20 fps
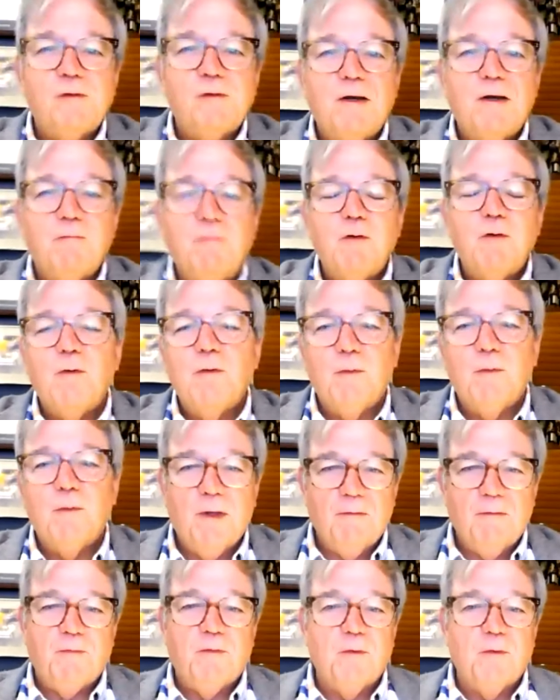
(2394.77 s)
if you
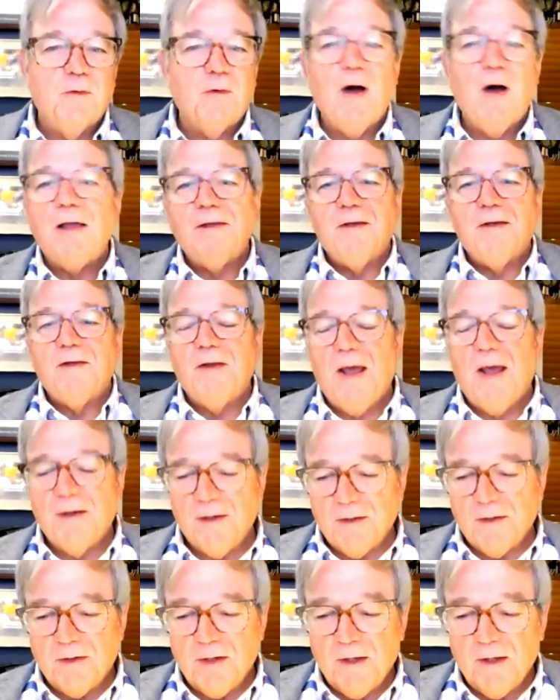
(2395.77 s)
if you like
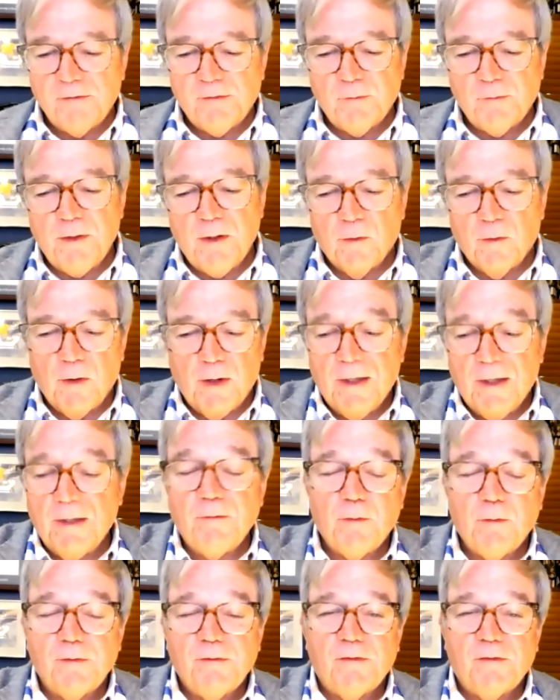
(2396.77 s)
Connecticut history or are
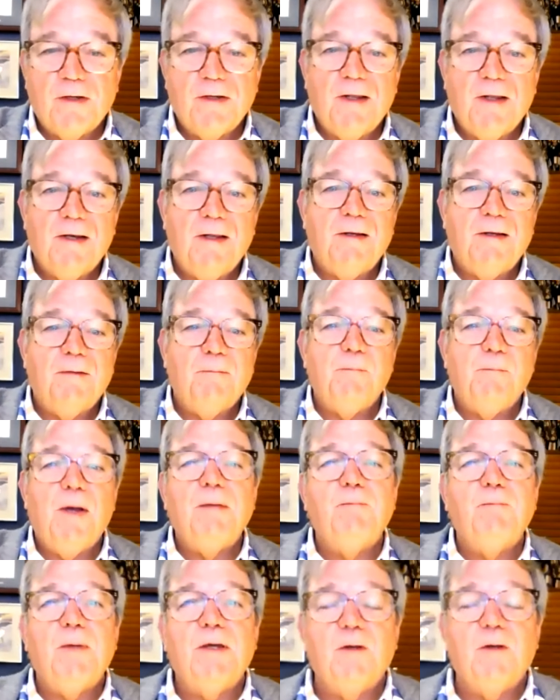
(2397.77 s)
interested in it, might
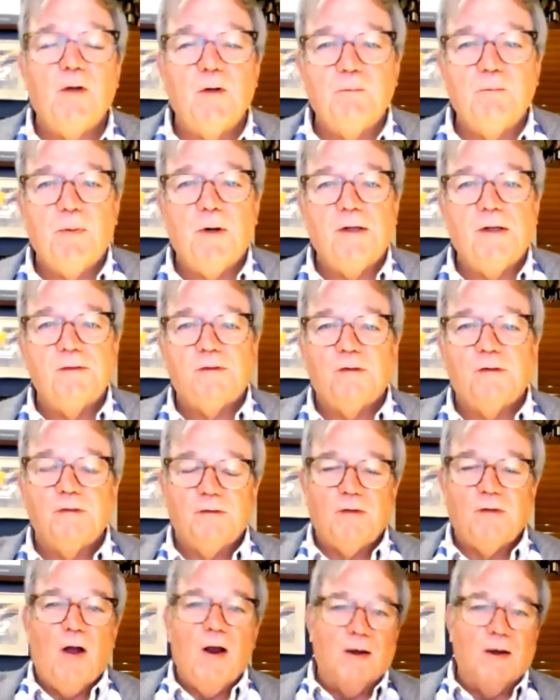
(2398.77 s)
be a good place to start.